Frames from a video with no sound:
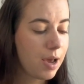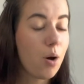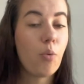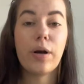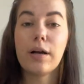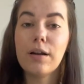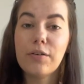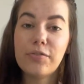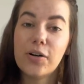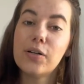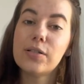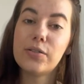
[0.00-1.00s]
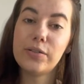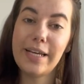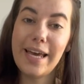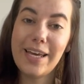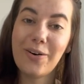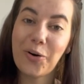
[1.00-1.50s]
We're going to focus
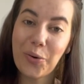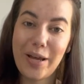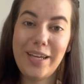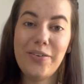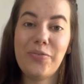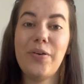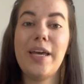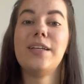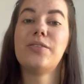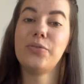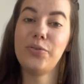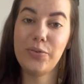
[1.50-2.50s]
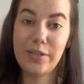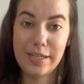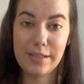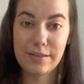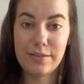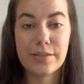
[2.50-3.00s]
today on creative ways to do
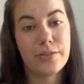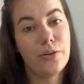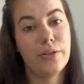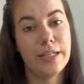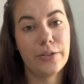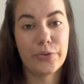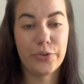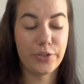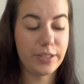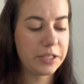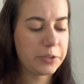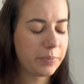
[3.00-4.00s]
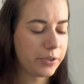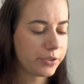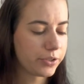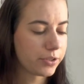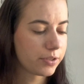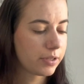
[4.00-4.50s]
this, so the intrusion
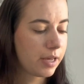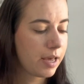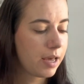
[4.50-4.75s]
exposures.